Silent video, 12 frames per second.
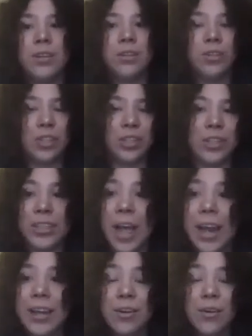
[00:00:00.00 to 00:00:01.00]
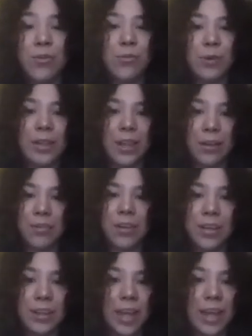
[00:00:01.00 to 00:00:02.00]
just a side note, we
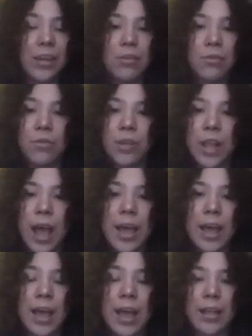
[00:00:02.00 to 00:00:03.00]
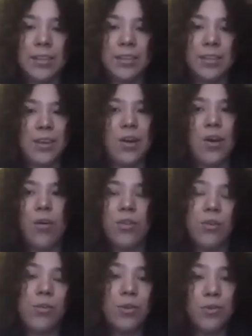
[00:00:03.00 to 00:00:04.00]
definitely thank you for that. And
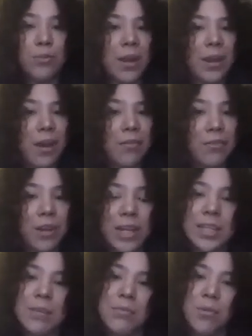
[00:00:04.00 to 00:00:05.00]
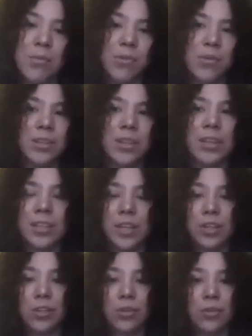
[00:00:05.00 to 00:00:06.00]
although you may not feel like T-Mobile is
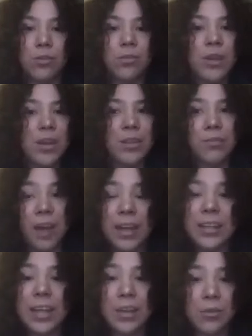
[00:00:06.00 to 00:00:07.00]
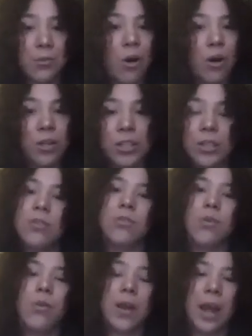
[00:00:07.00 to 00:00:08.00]
essential, the fact that you are still
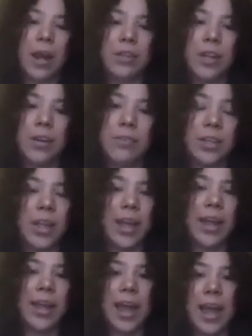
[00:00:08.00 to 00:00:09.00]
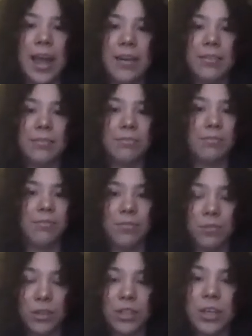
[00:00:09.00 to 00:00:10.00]
going out there every day and
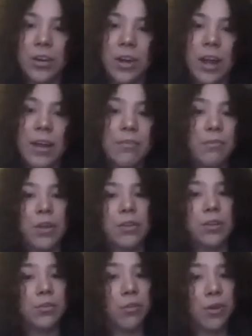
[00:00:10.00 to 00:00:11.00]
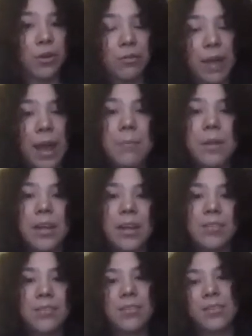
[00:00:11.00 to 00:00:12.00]
risking your life, whether it's for your
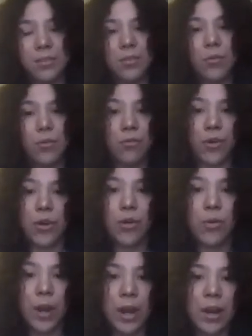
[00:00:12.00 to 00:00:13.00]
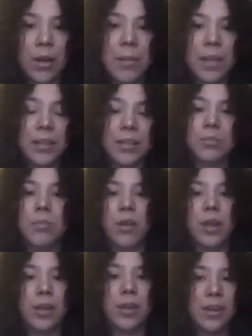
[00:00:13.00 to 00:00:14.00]
family or for your own income at this
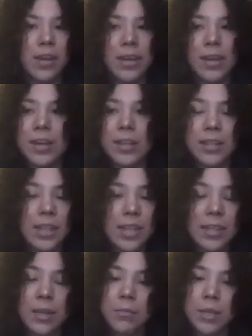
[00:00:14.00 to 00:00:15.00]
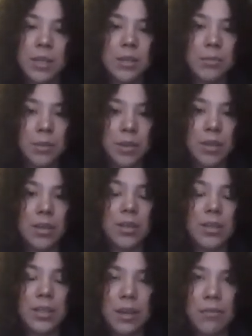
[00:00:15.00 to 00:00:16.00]
point, it's something to be
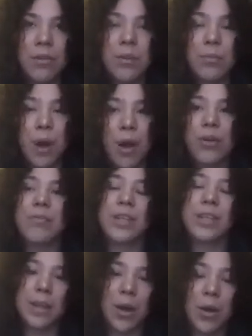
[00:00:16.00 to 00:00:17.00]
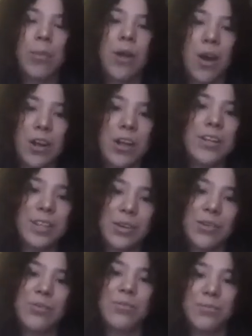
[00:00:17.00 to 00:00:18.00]
definitely proud of and applauded.
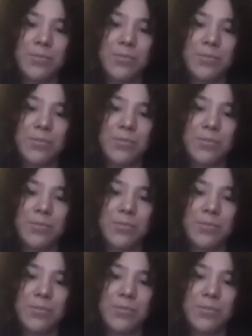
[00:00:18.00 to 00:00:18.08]
So